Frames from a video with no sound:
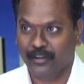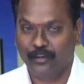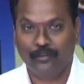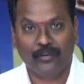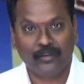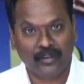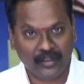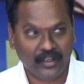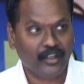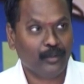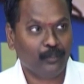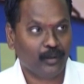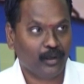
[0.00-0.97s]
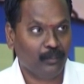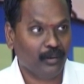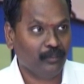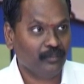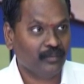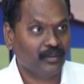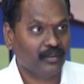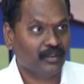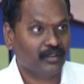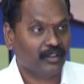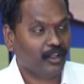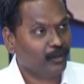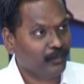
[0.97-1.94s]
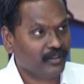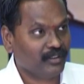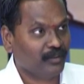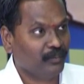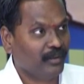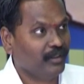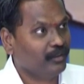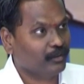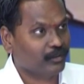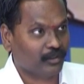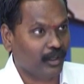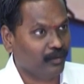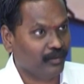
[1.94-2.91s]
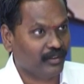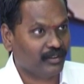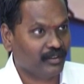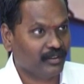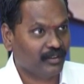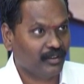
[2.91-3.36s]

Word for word: If you create a problem, there will be somebody to solve it.